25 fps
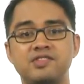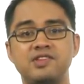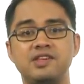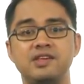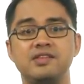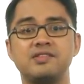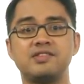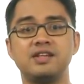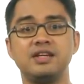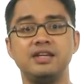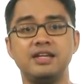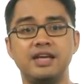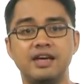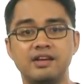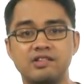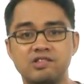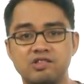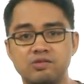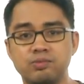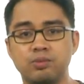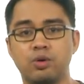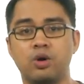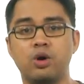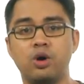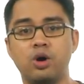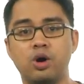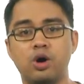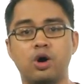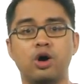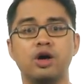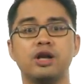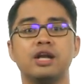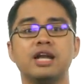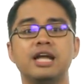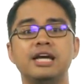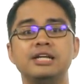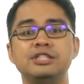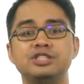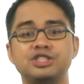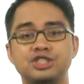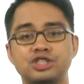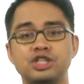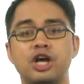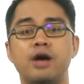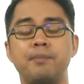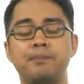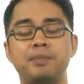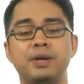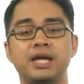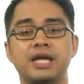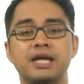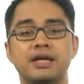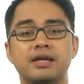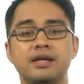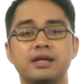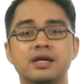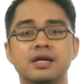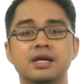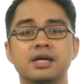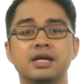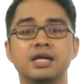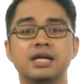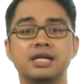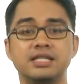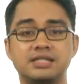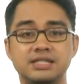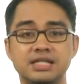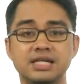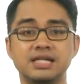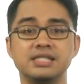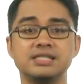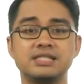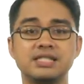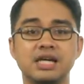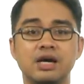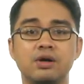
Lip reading: season gets more online shopping? It turns